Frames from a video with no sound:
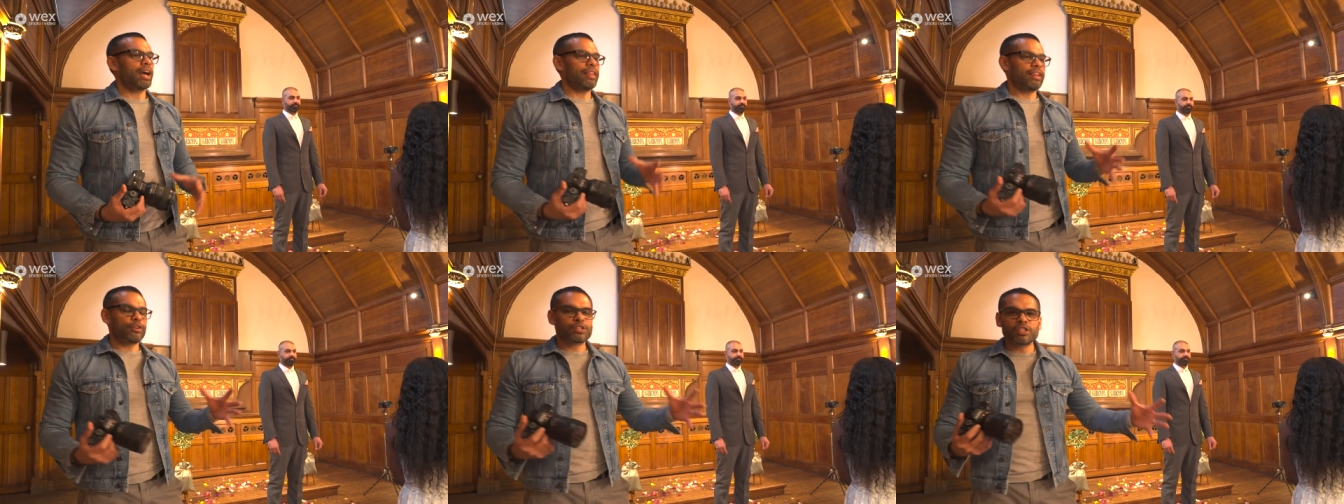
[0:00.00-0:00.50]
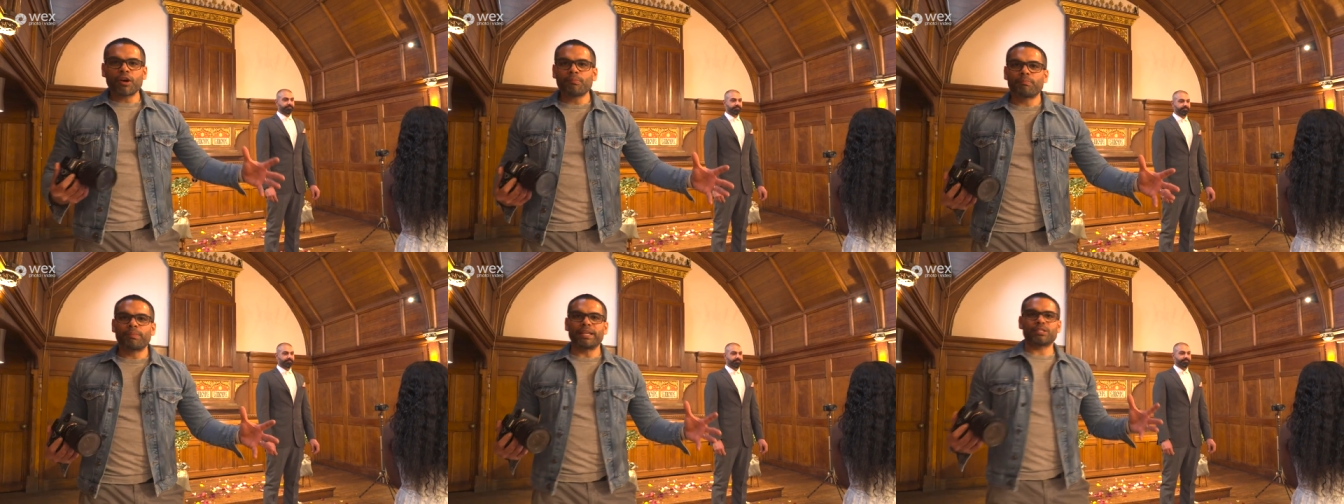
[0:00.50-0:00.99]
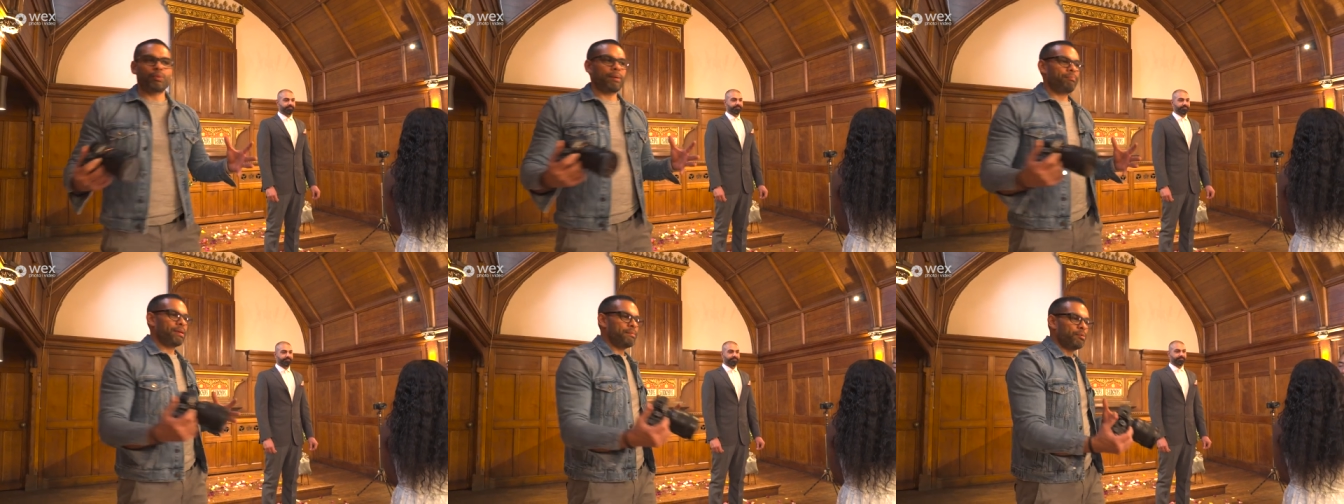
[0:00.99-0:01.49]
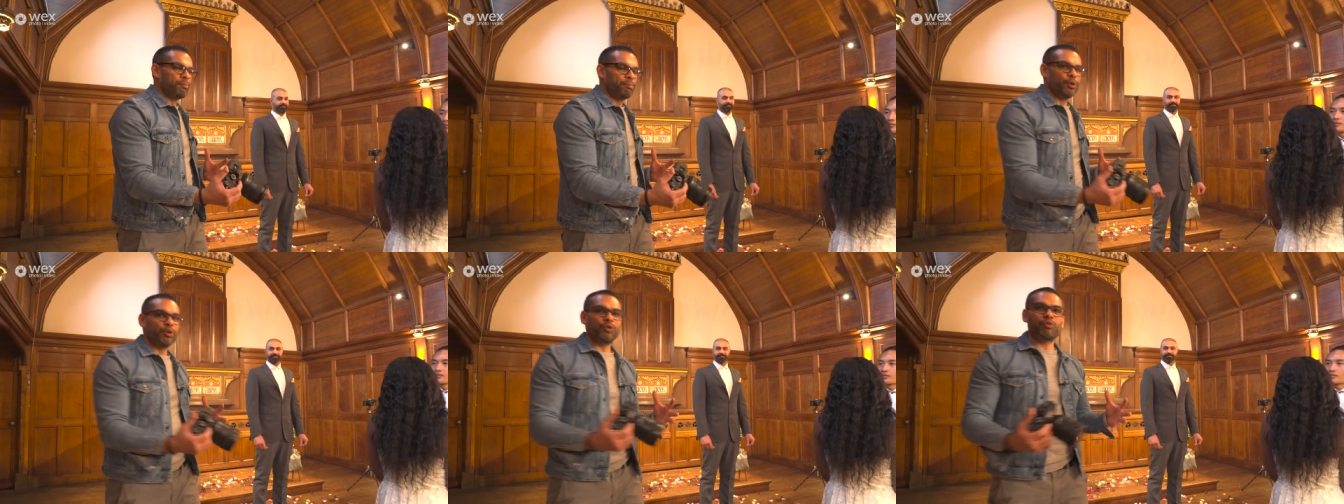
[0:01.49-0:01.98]
And there are certain bits where people
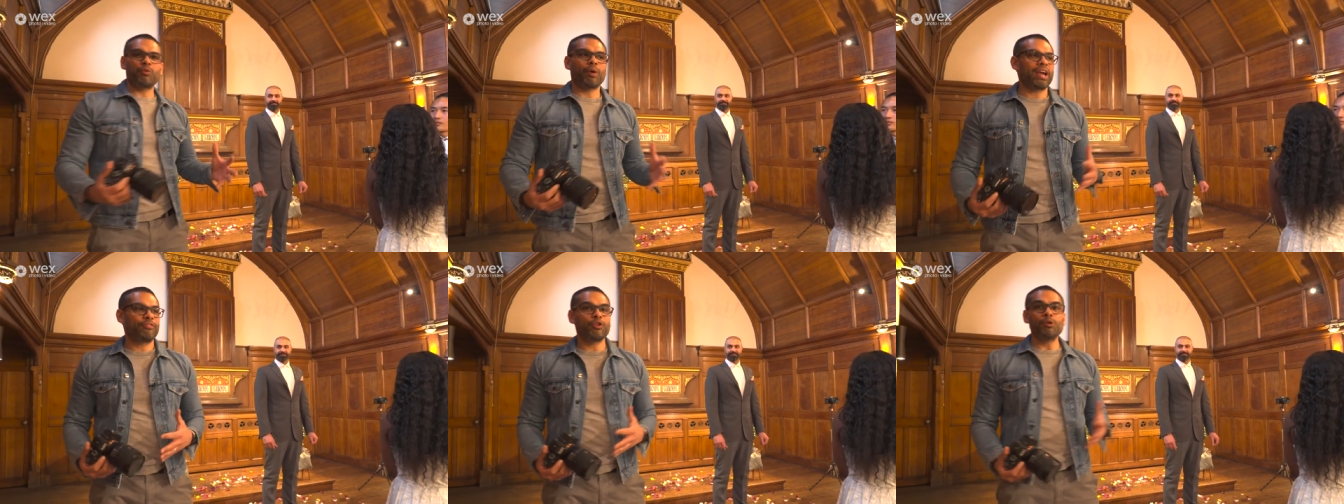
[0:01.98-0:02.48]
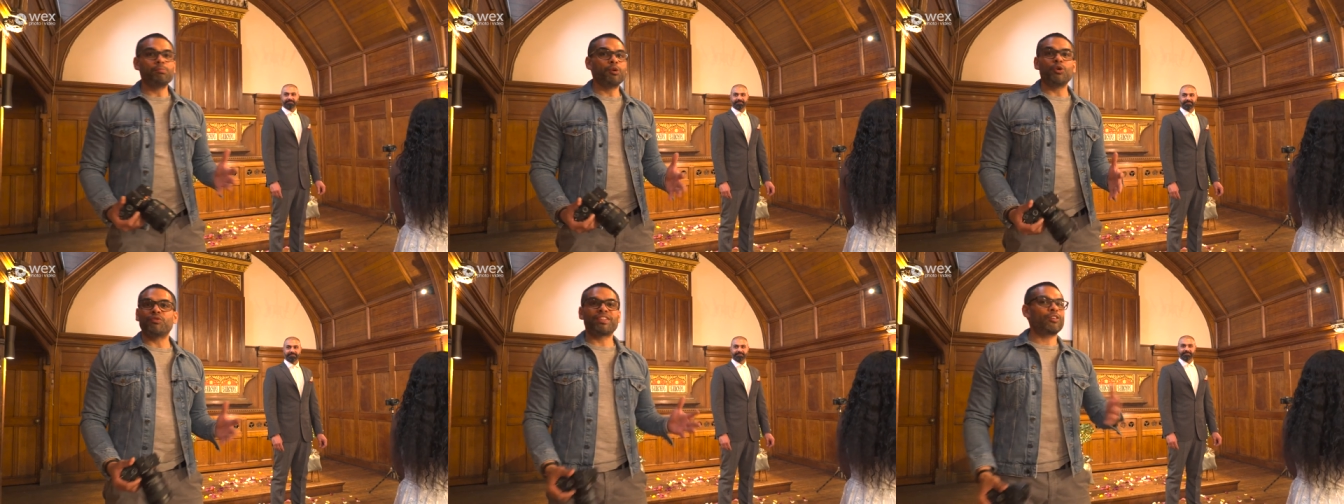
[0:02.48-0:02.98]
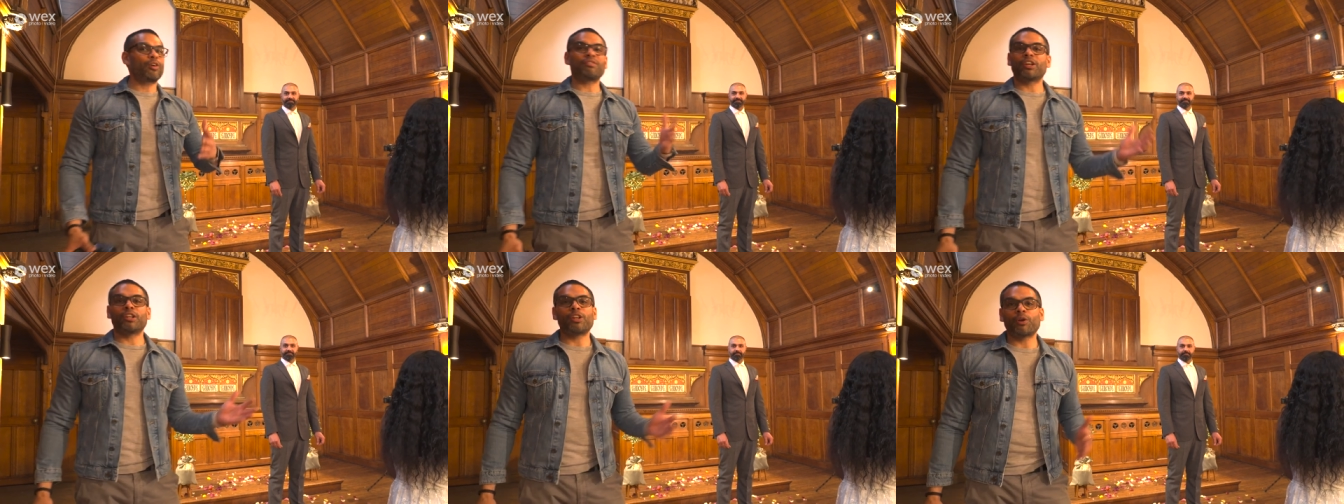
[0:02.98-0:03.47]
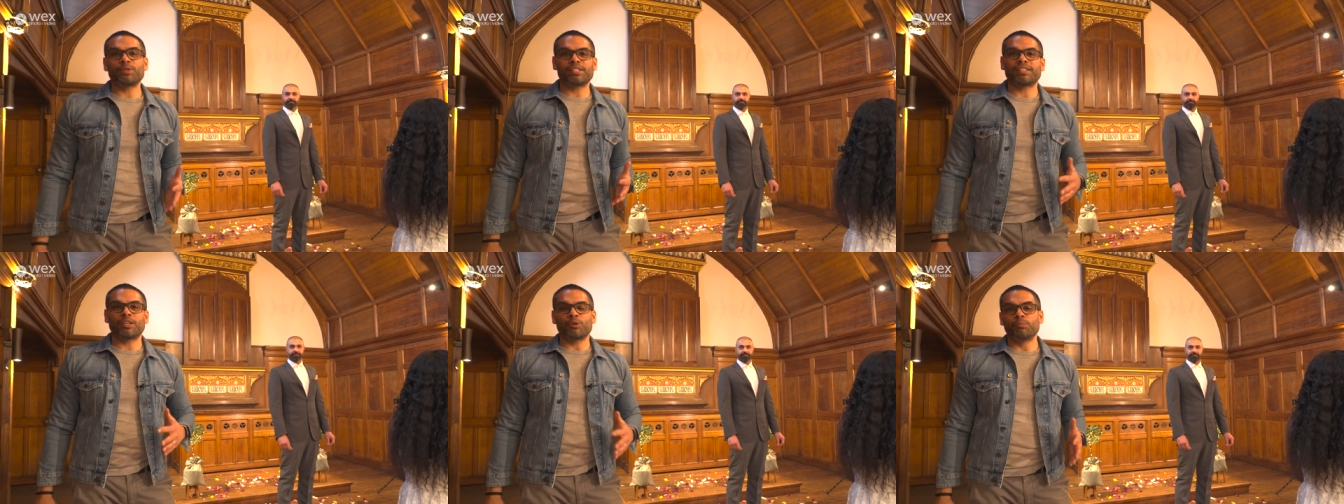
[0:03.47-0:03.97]
move, where if you move, they're not even going to
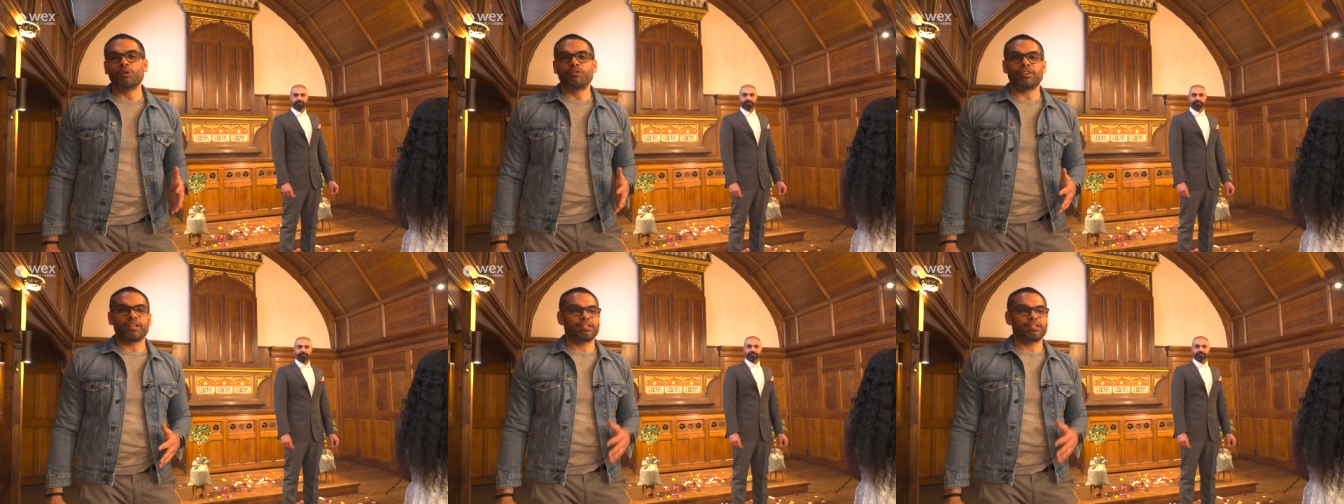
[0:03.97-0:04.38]
notice that you're moving.